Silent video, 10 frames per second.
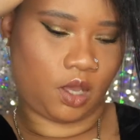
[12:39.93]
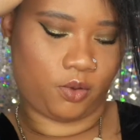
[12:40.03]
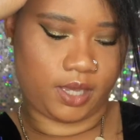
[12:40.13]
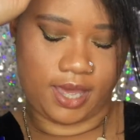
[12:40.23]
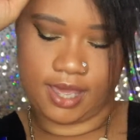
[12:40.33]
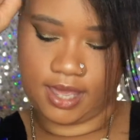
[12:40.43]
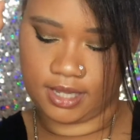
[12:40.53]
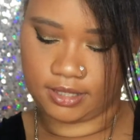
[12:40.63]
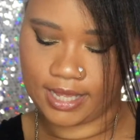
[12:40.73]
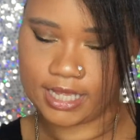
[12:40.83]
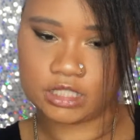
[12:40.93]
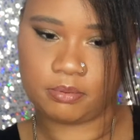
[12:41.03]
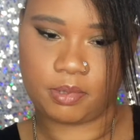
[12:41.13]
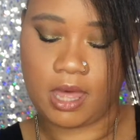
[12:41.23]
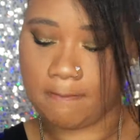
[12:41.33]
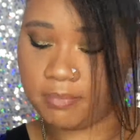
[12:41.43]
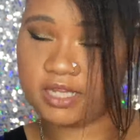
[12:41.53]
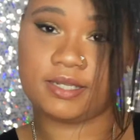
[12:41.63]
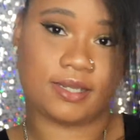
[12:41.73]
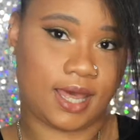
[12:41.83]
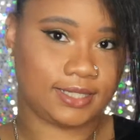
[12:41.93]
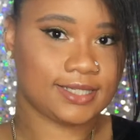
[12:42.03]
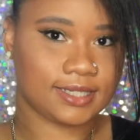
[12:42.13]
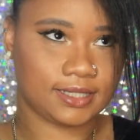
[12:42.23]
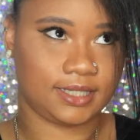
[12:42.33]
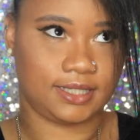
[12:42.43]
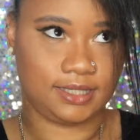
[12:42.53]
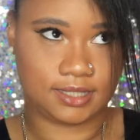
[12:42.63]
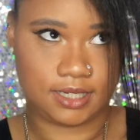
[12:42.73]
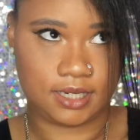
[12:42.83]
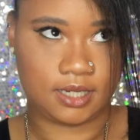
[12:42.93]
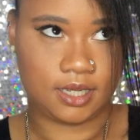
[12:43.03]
Okay, and last but not least,